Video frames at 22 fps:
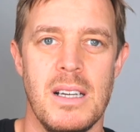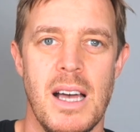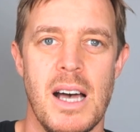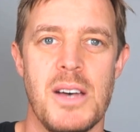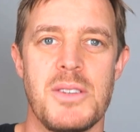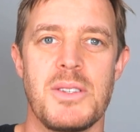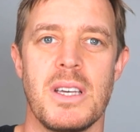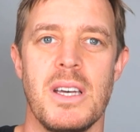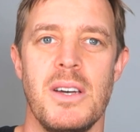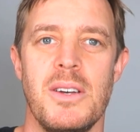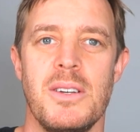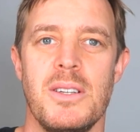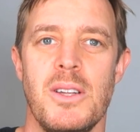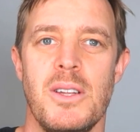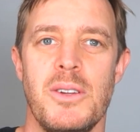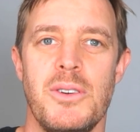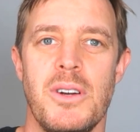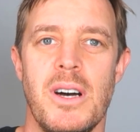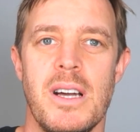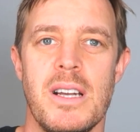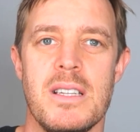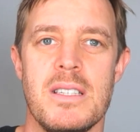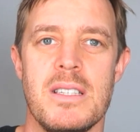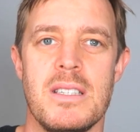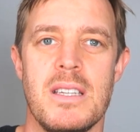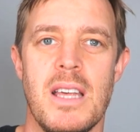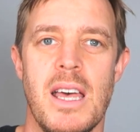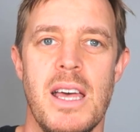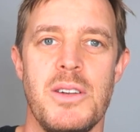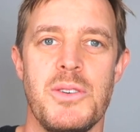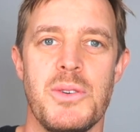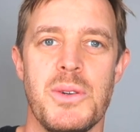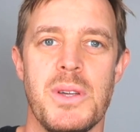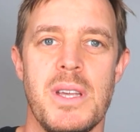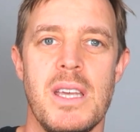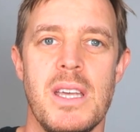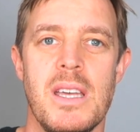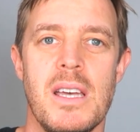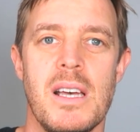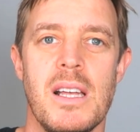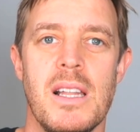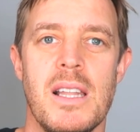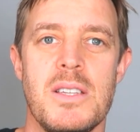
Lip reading: How's it going, Lone Riders? Andrew here.